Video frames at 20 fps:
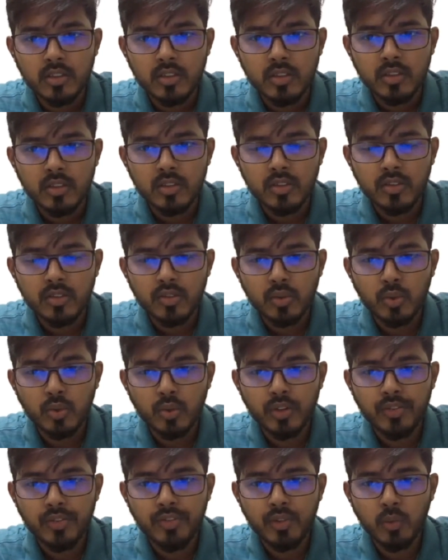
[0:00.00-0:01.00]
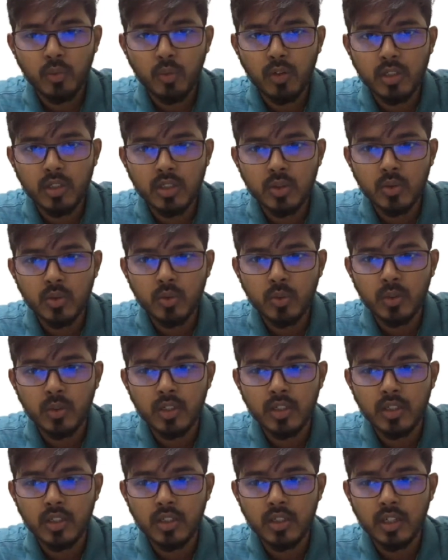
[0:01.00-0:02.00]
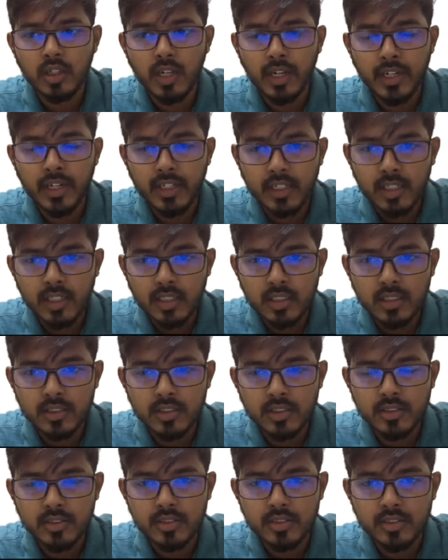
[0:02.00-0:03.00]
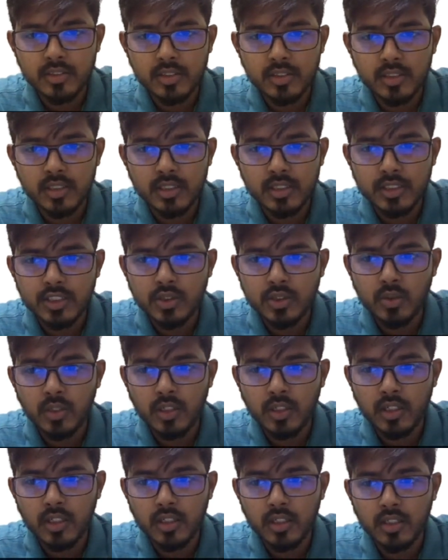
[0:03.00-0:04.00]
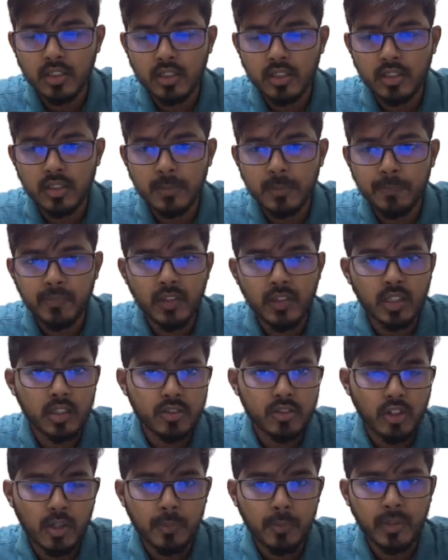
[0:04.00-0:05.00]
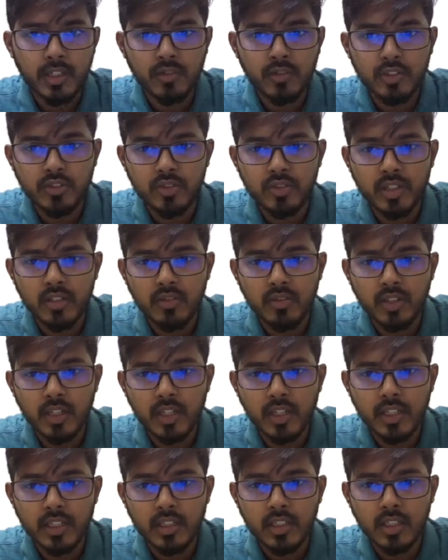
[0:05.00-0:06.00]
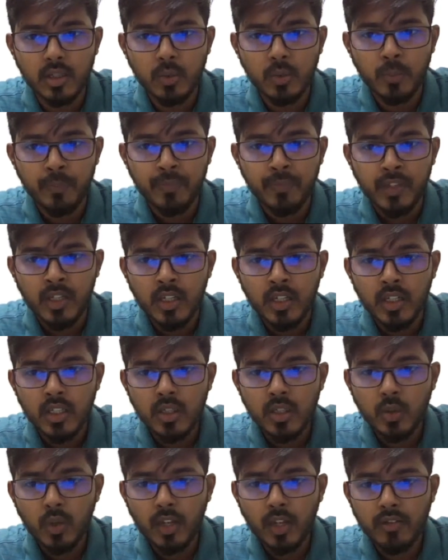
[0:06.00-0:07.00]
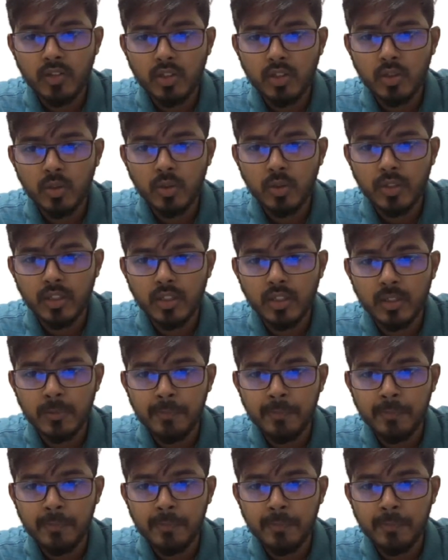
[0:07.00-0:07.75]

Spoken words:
So if you want to add this issue under the component which we have created now, you will have to go here,